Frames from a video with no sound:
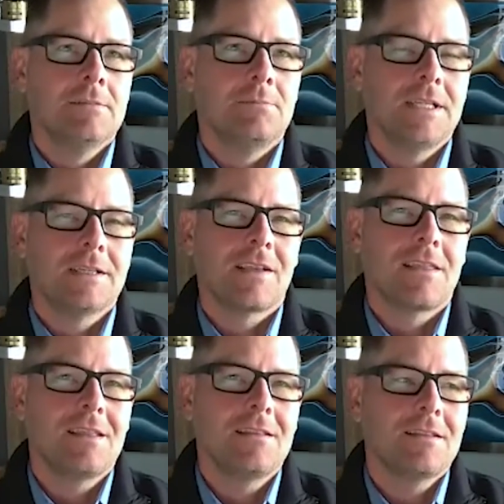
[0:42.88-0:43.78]
Because I
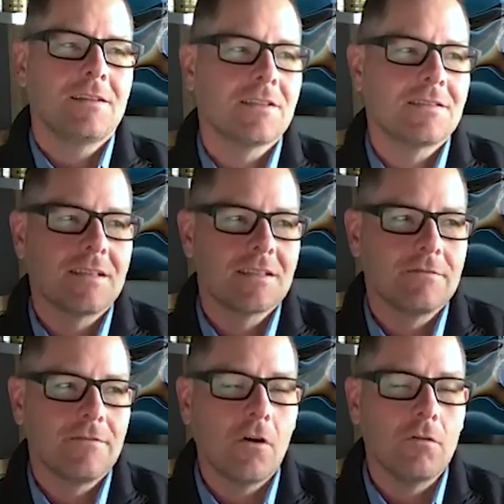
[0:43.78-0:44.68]
think that there's a sense
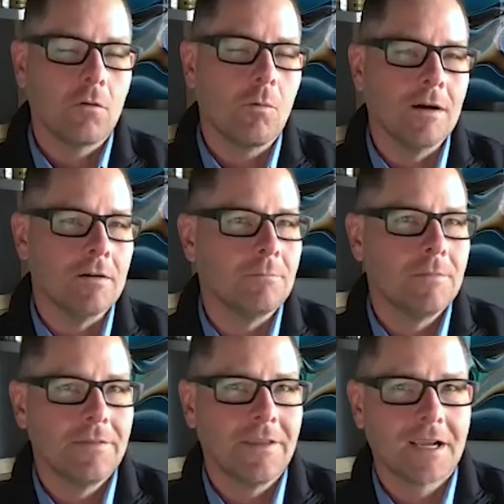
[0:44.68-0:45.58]
of overwhelm
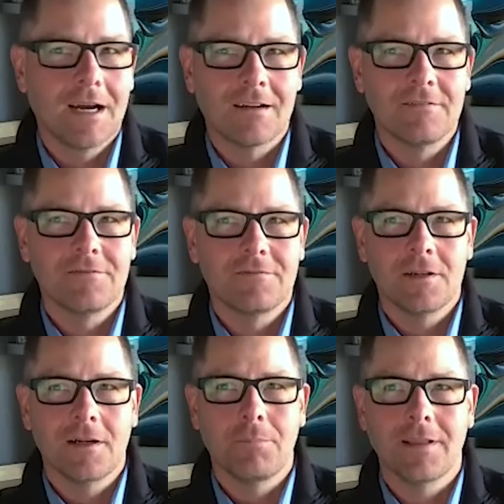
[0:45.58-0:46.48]
that kind of
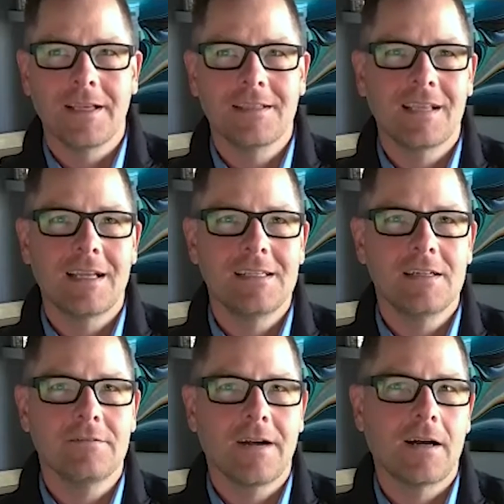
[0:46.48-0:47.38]
plagues the
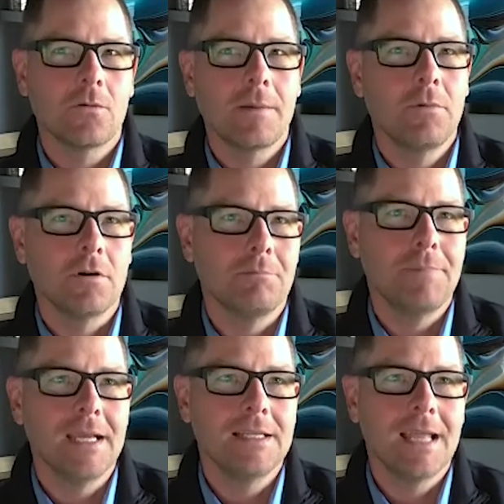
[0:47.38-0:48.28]
idea of how do I put
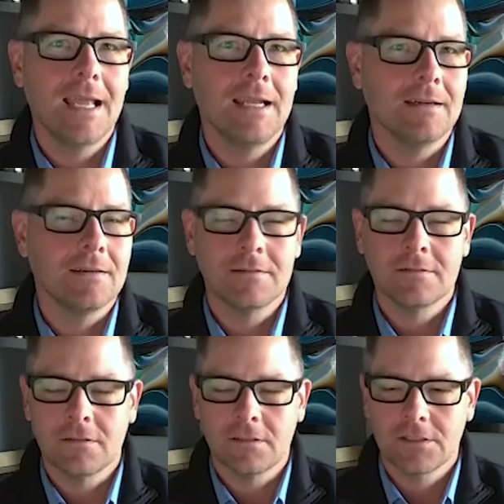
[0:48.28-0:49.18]
big data
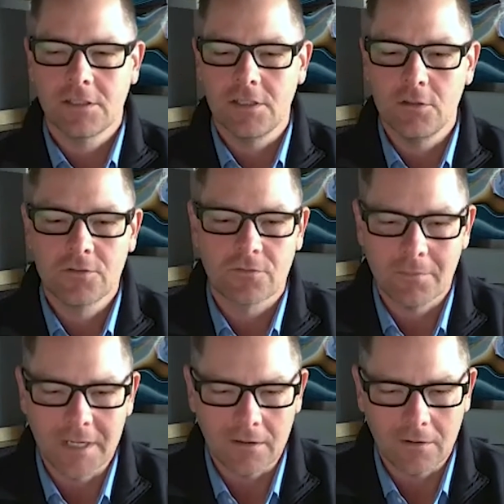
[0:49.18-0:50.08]
to use for
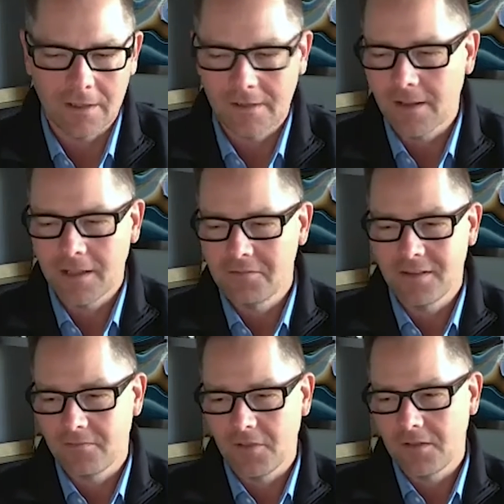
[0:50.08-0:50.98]
me?
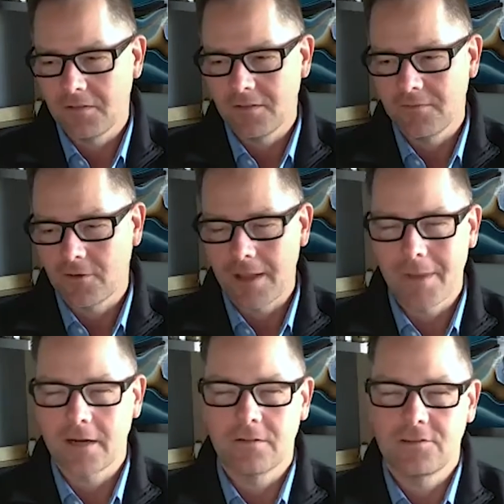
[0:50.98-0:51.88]
And for that
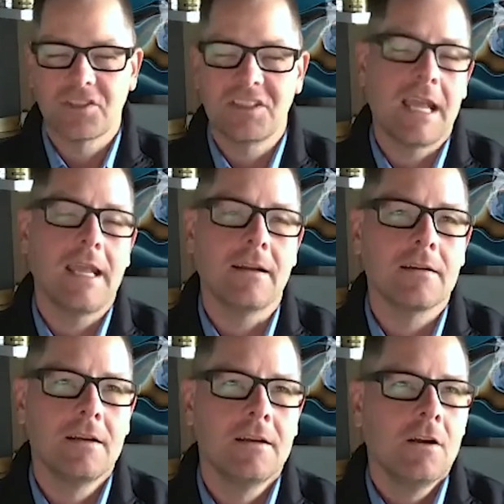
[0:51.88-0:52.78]
matter, just
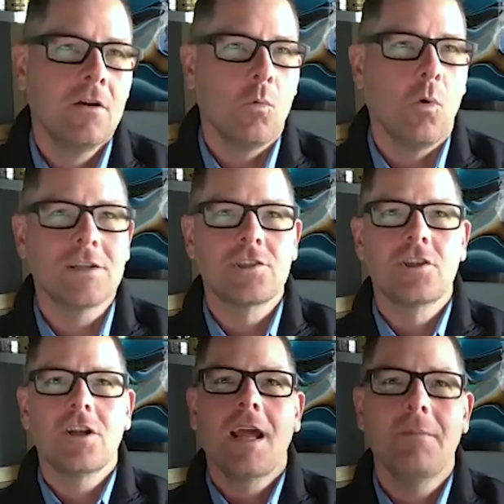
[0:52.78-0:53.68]
data. What
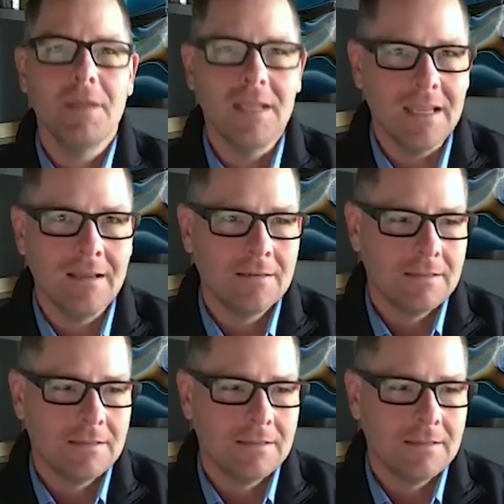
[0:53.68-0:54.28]
should I be